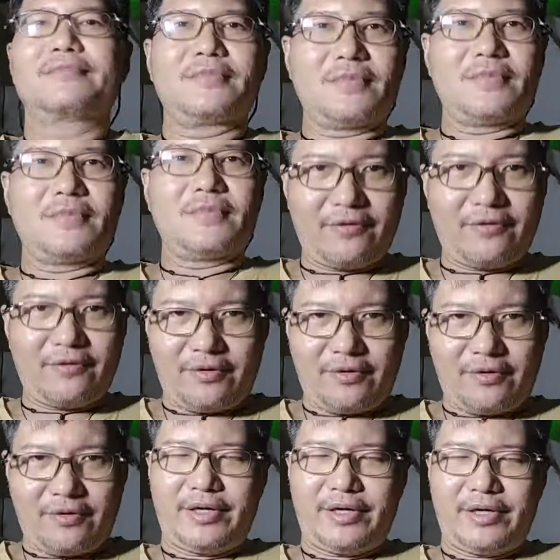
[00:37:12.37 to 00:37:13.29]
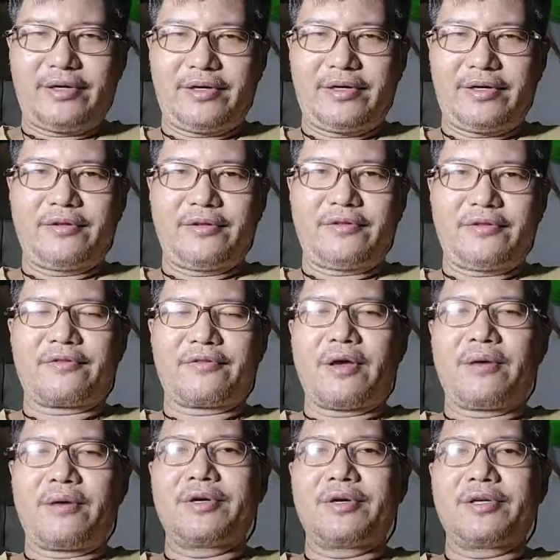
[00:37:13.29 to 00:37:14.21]
a sword. It's
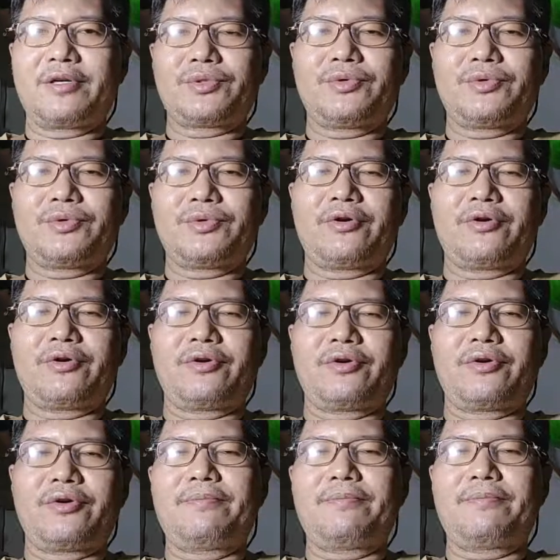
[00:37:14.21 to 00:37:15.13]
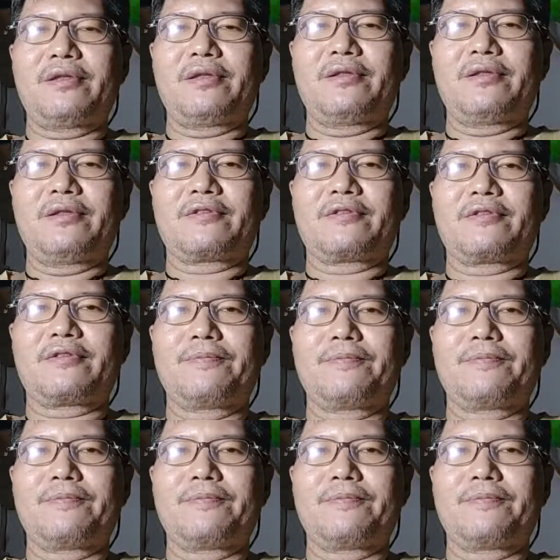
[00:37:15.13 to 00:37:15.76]
December 2 here in the Philippines.